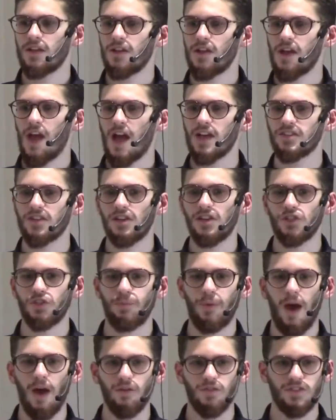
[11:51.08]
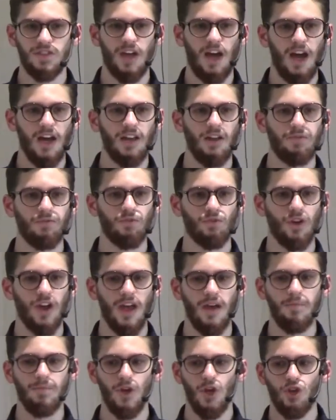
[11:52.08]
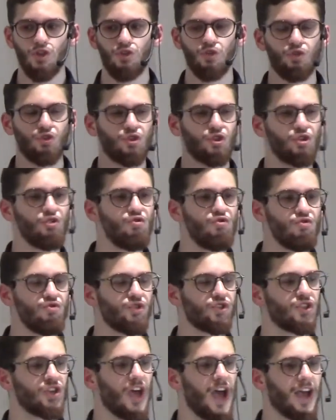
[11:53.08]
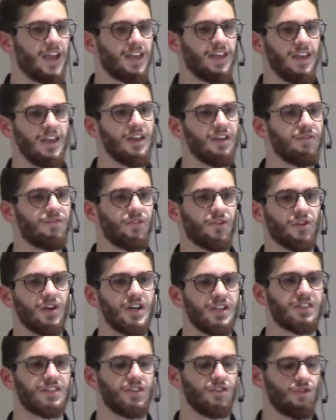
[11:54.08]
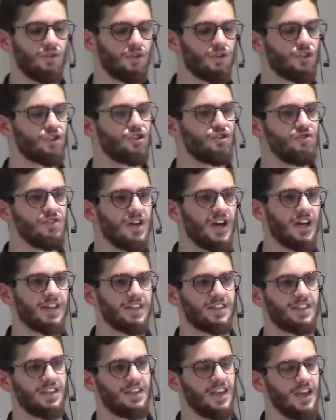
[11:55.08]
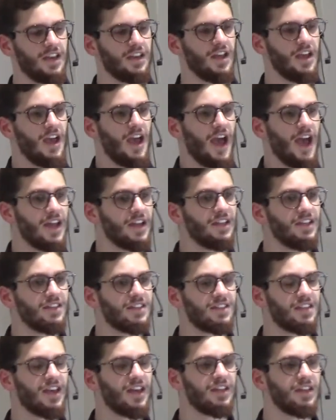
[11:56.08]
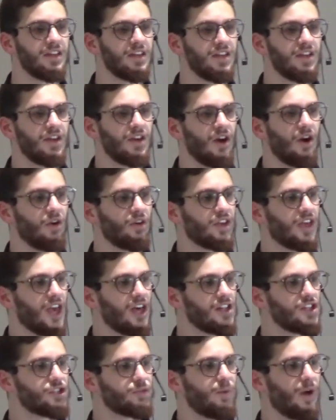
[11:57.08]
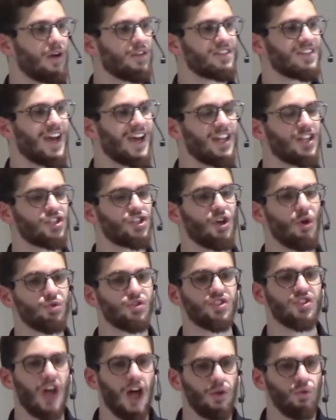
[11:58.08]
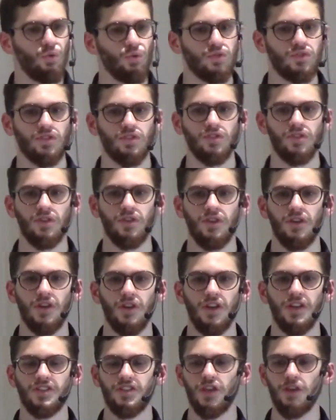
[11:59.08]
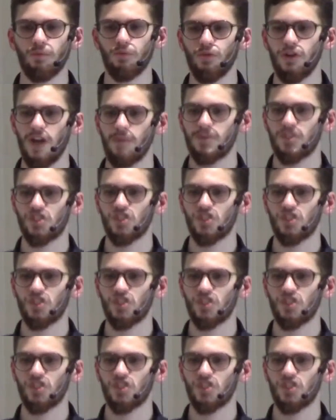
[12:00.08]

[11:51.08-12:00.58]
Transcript: ask Allah subhanahu wa ta'ala for him to choose a king for us in order to unite us again. And he said, okay, Allah subhanahu wa ta'ala chose Talut. His Hebrew name is